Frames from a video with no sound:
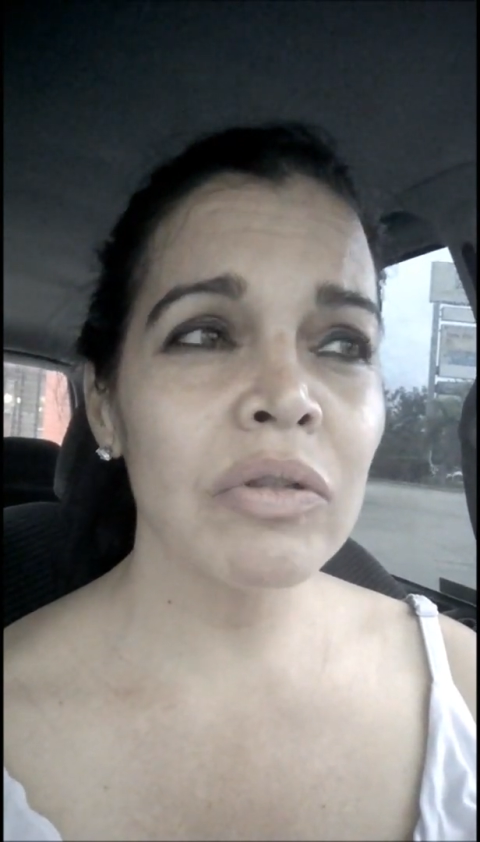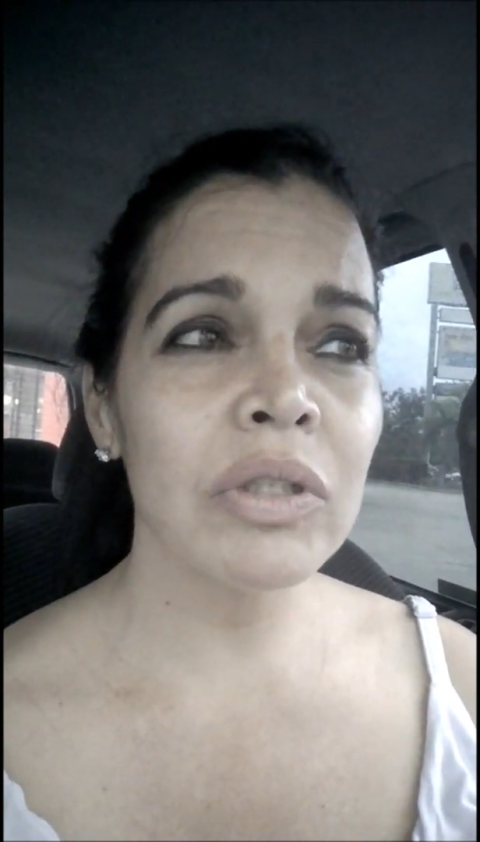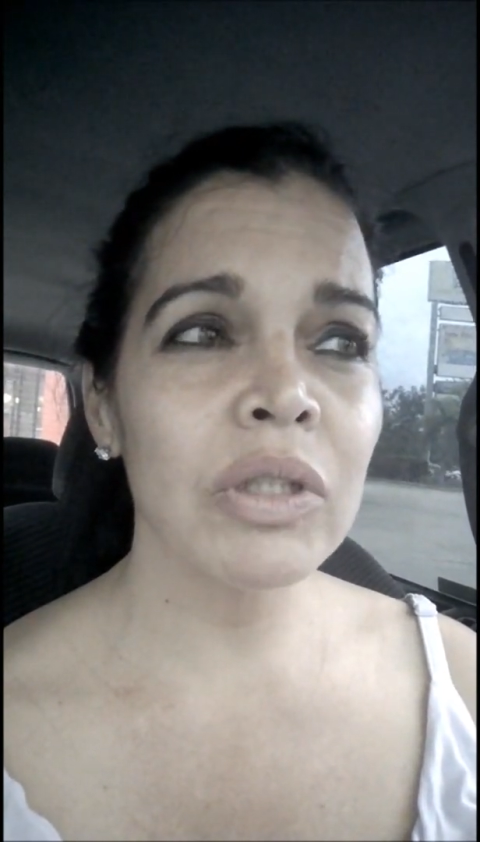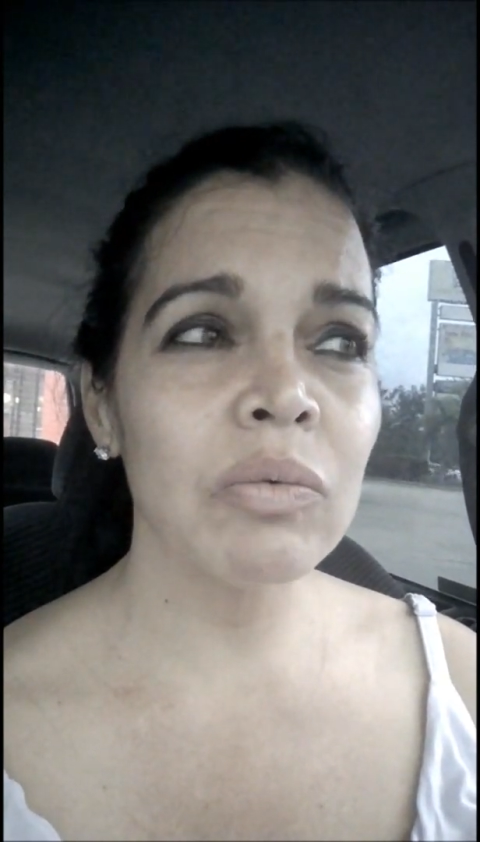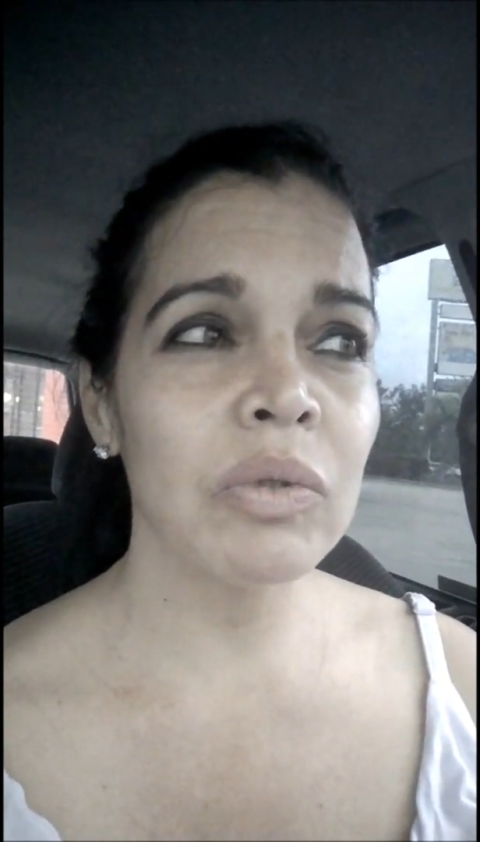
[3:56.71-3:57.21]

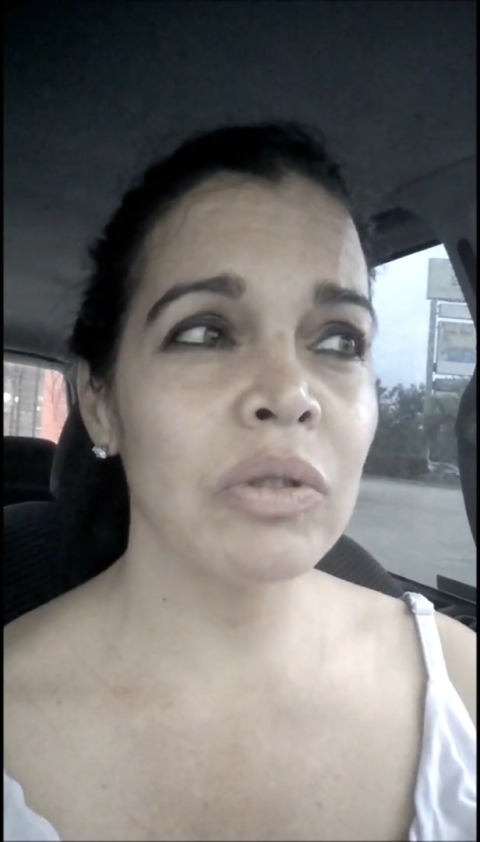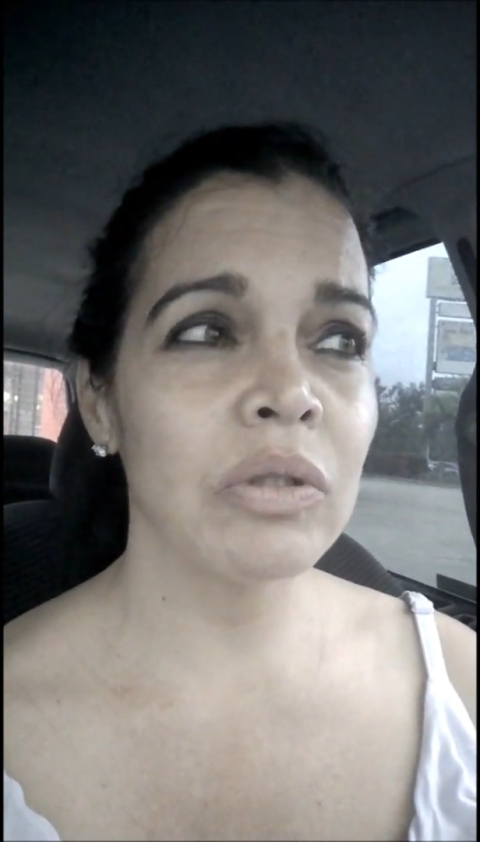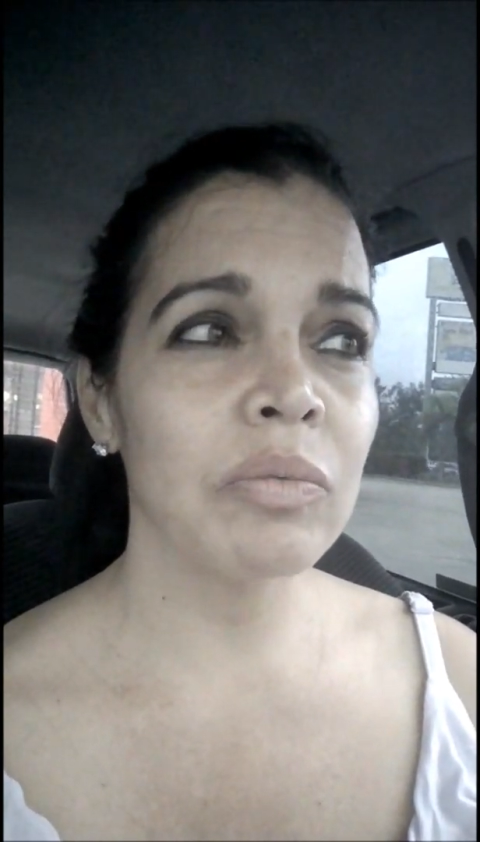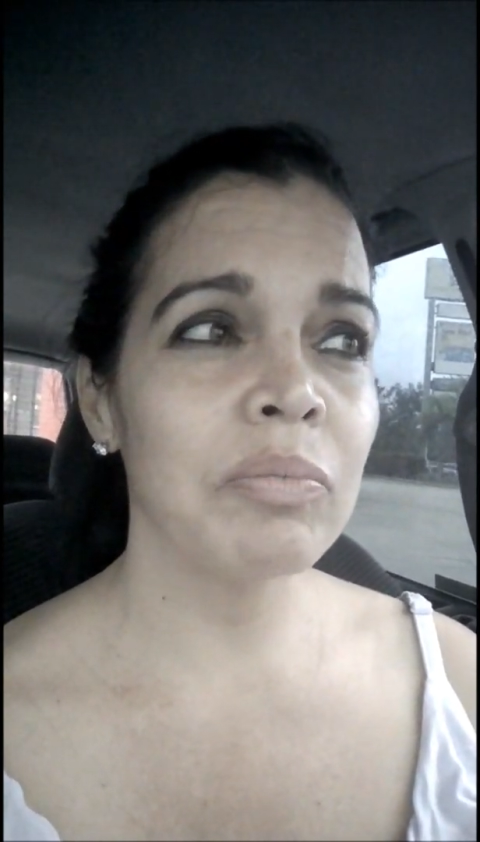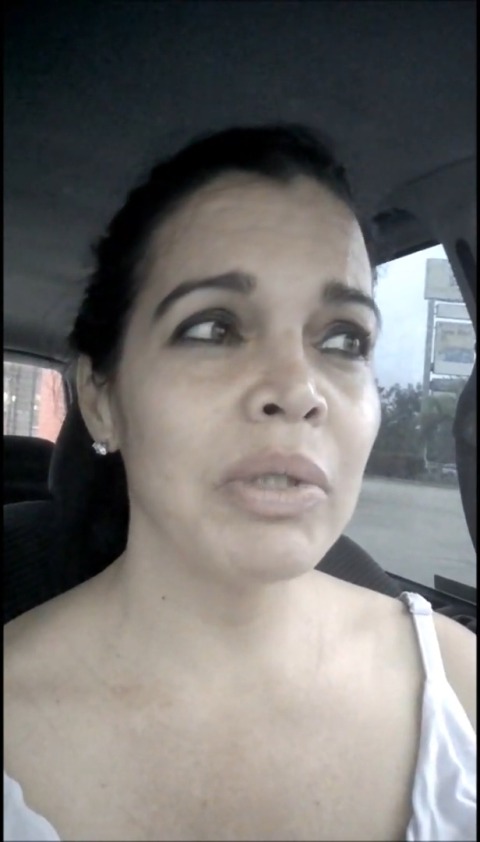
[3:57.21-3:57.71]
she
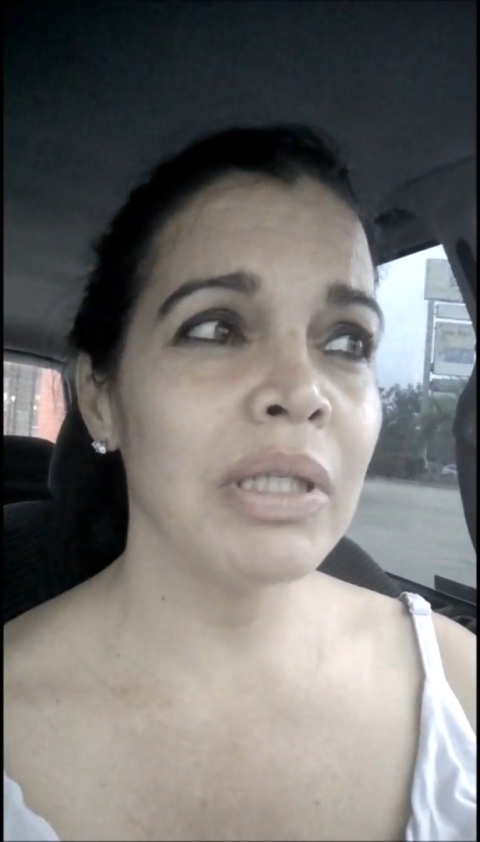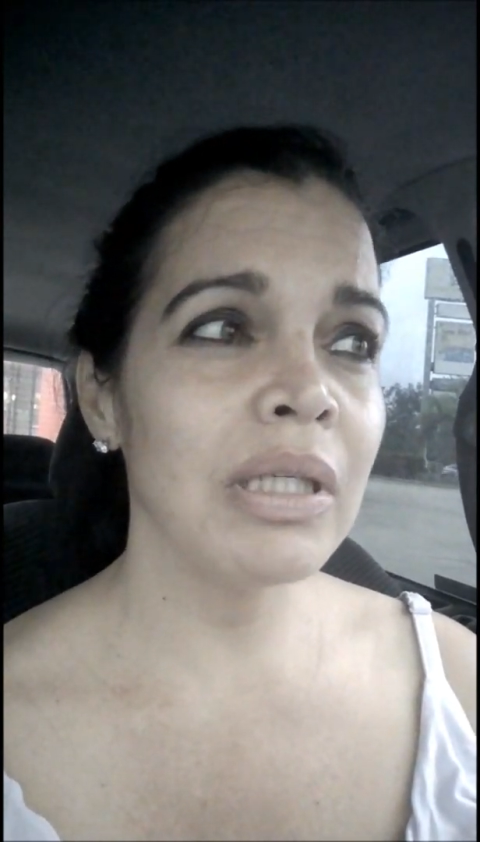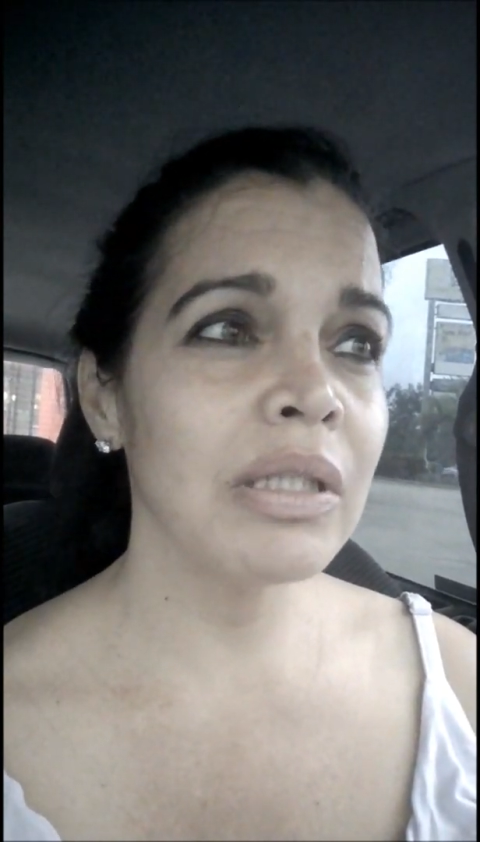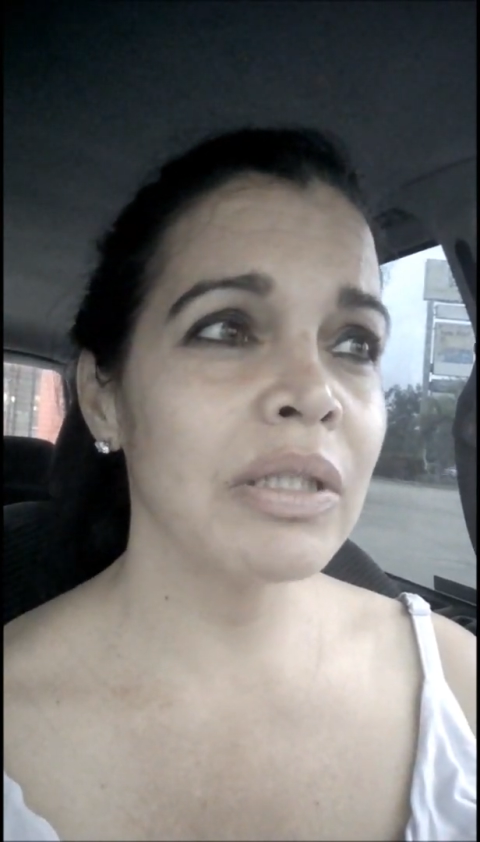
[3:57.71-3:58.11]
was being